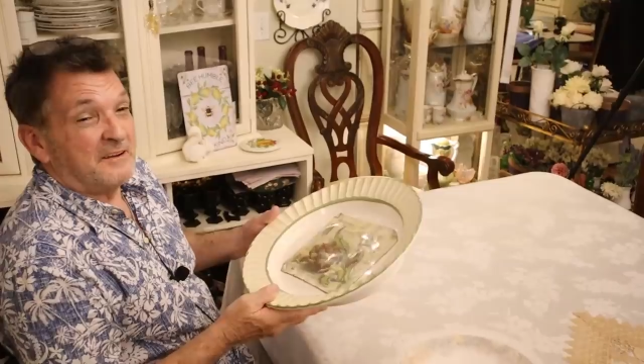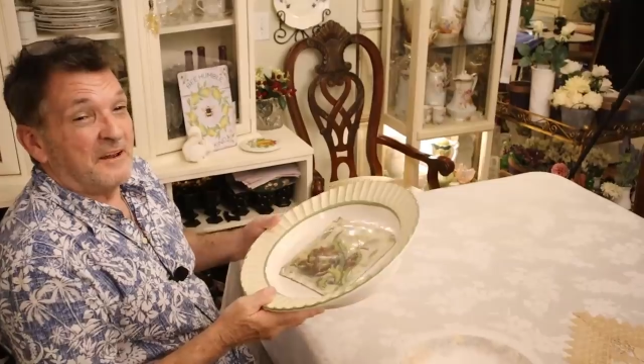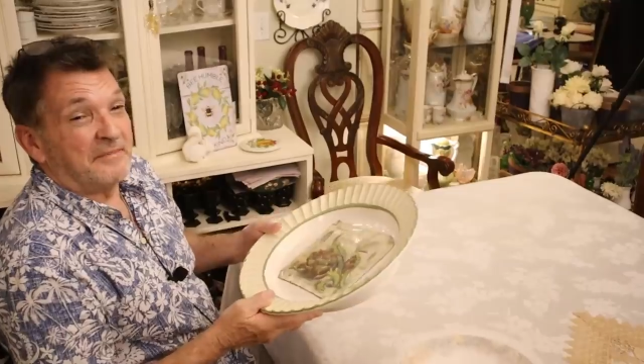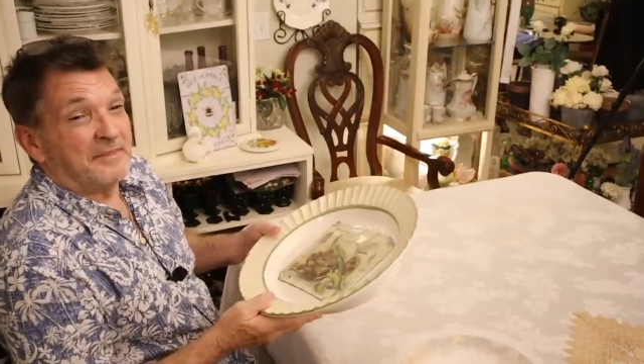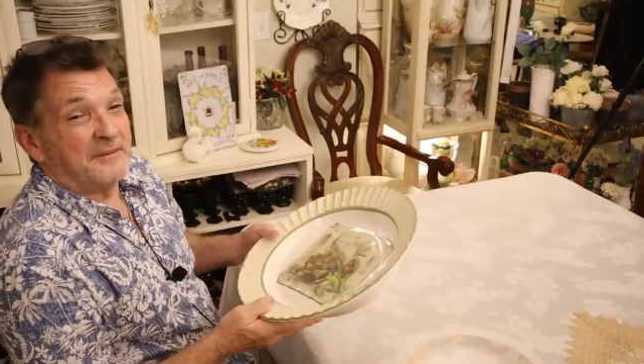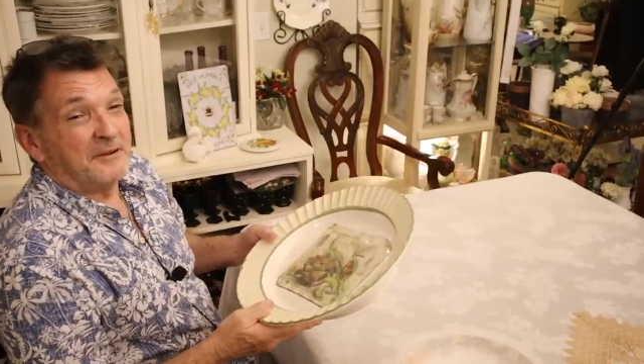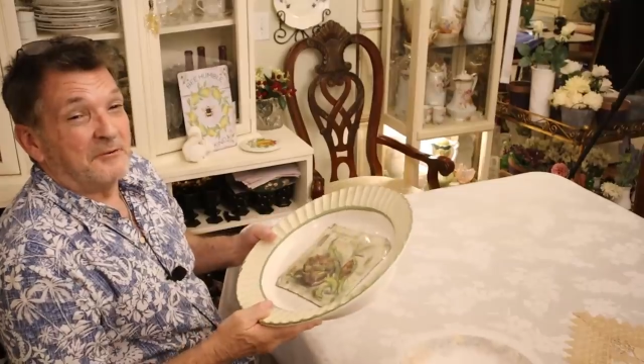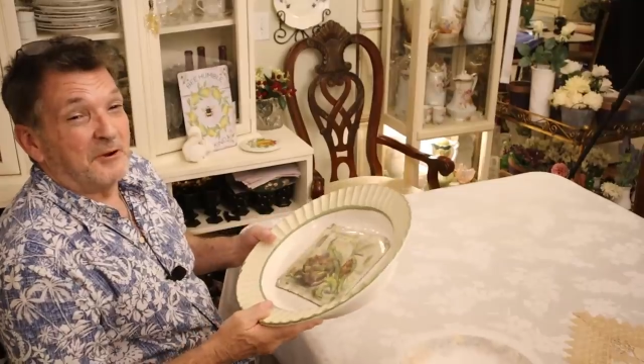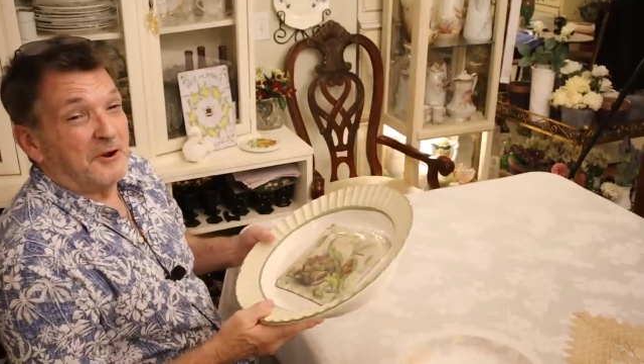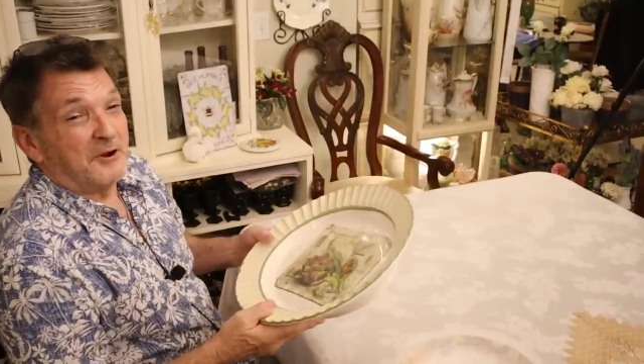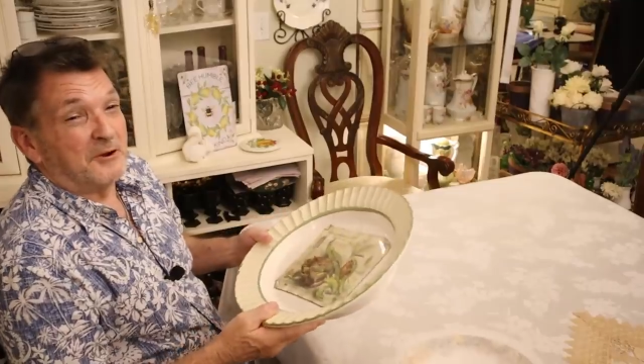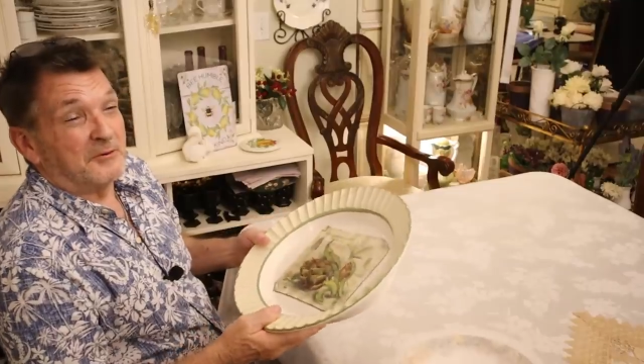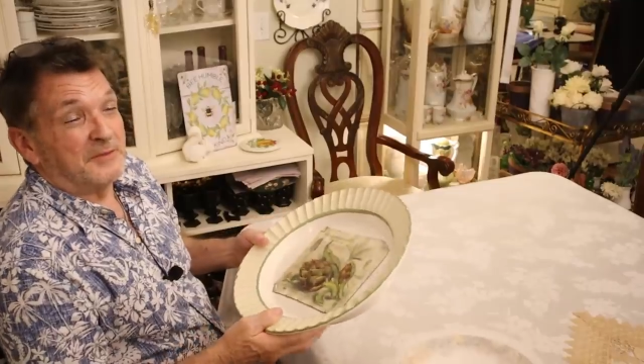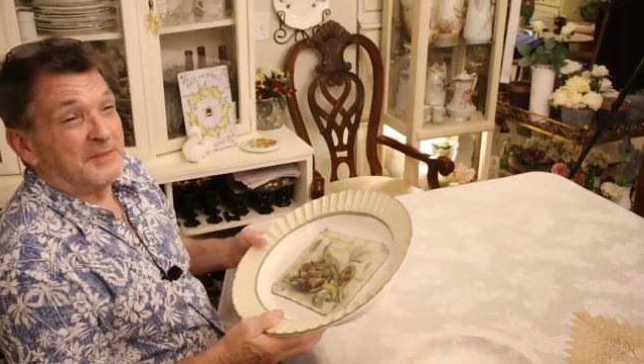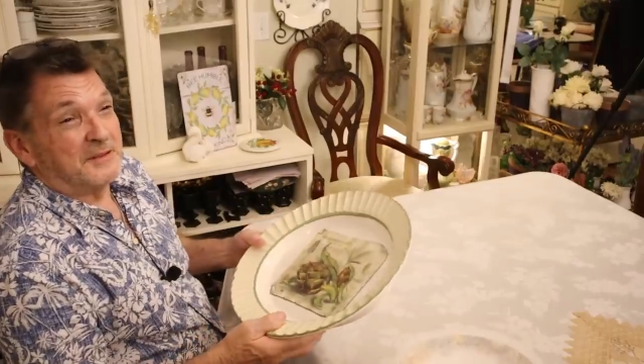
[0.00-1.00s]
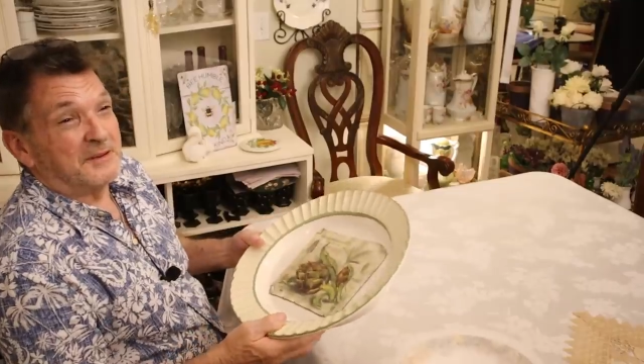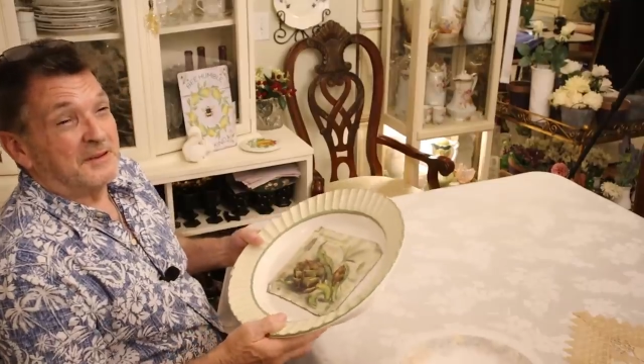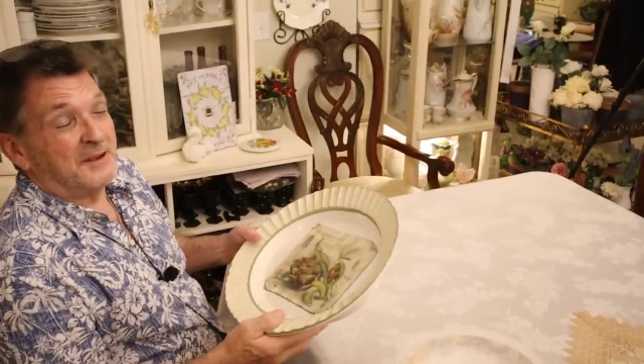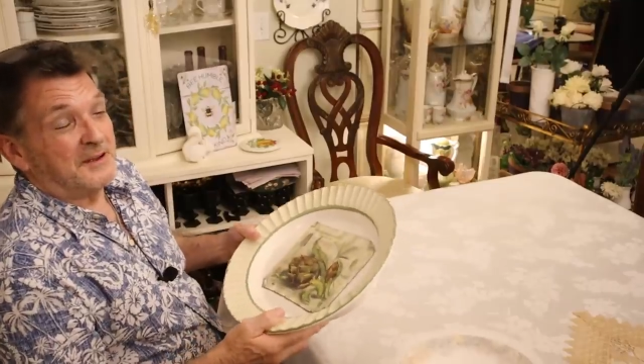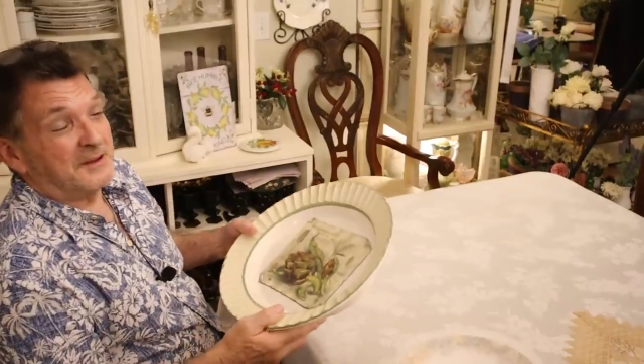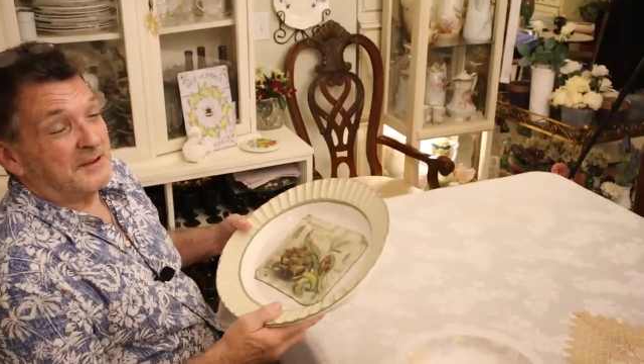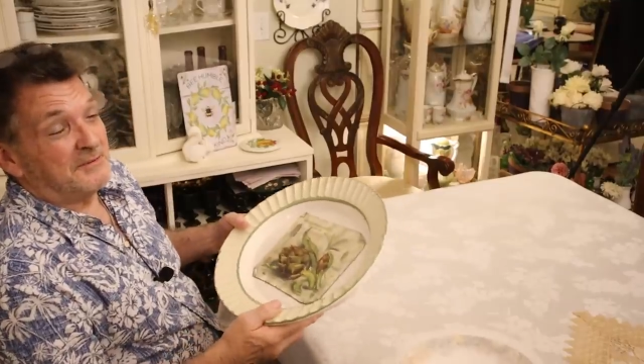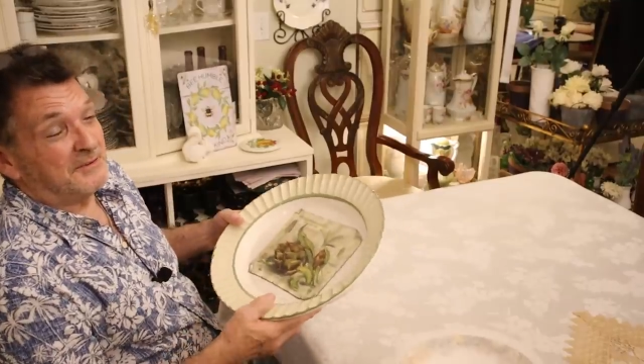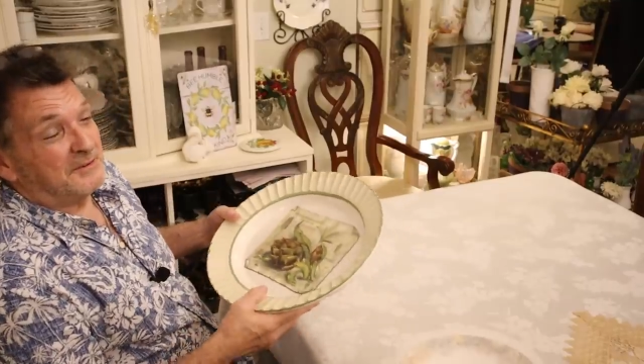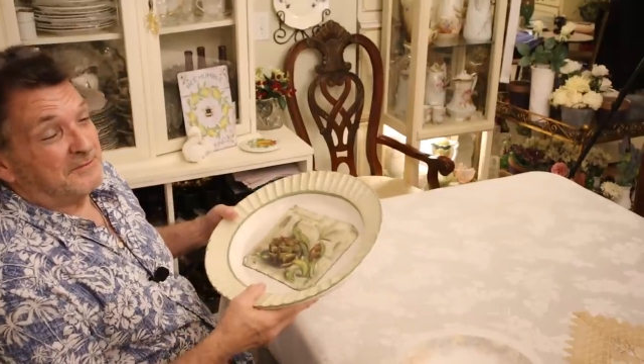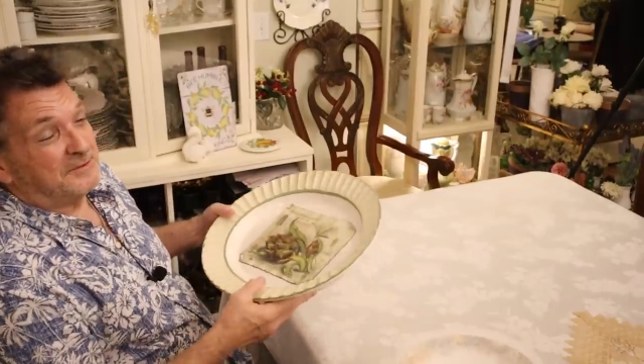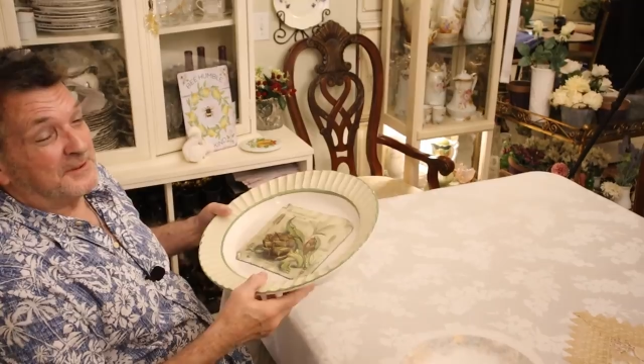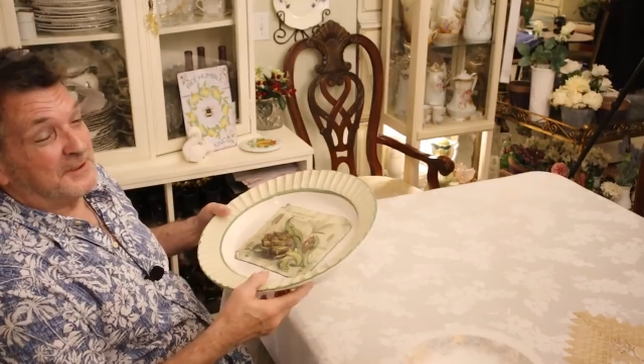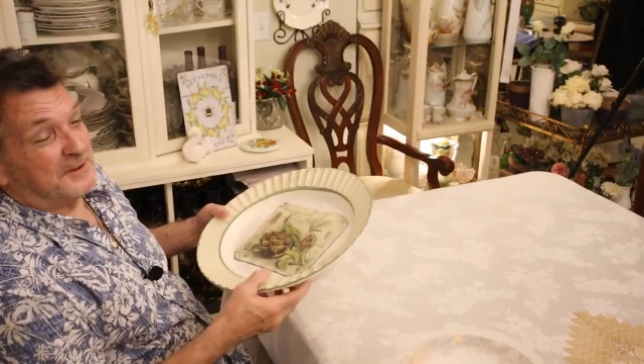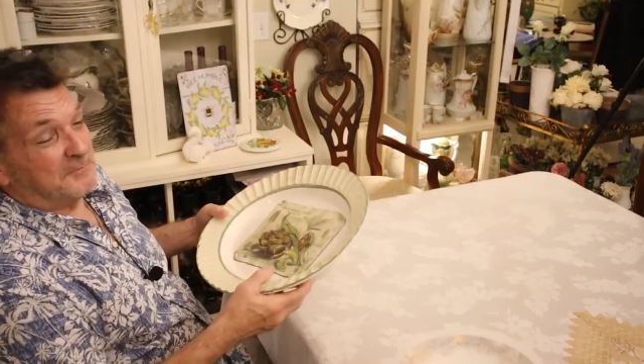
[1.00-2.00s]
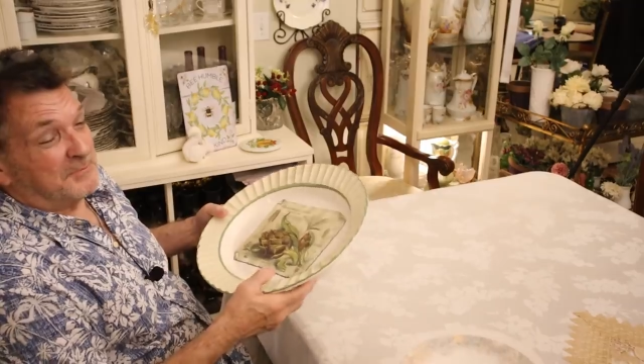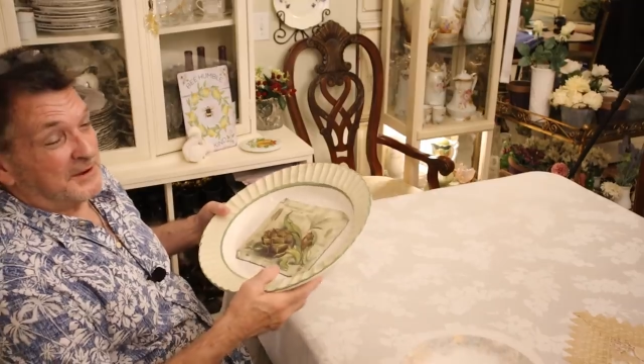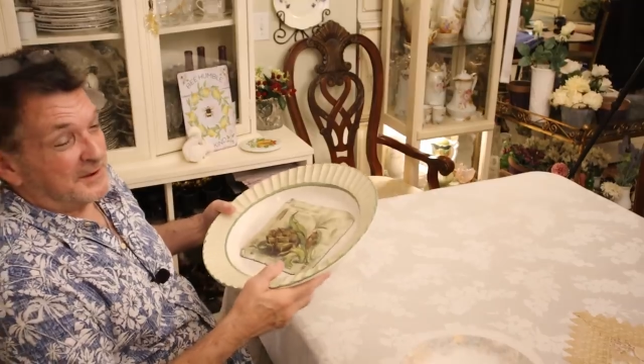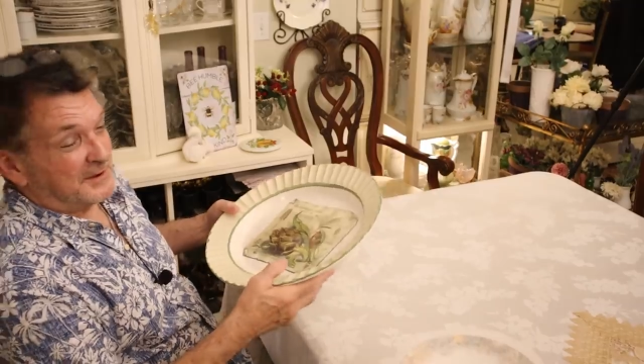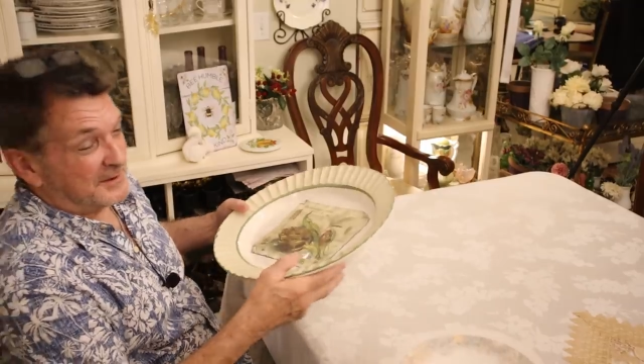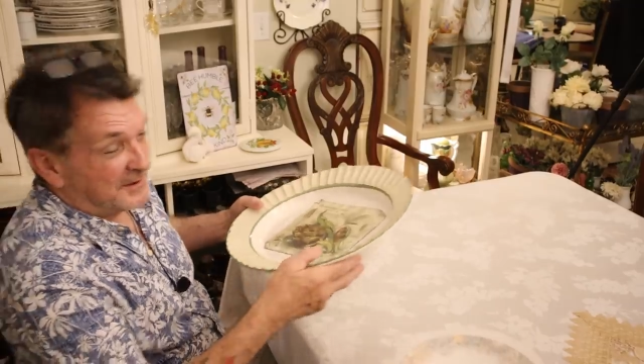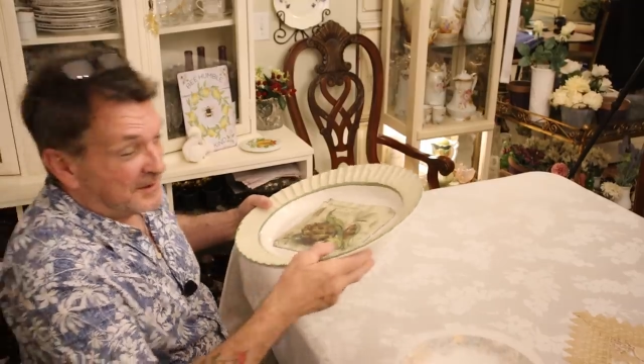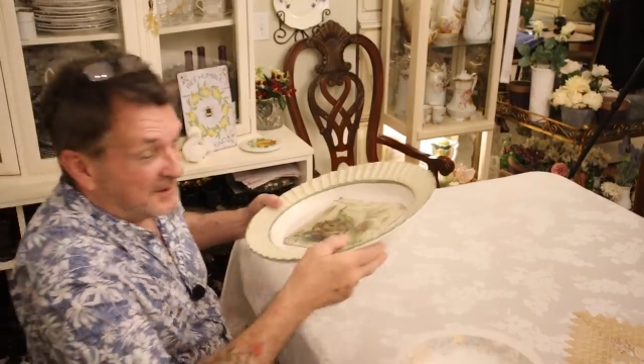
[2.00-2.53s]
Nothing wrong with it, not even a flea bite.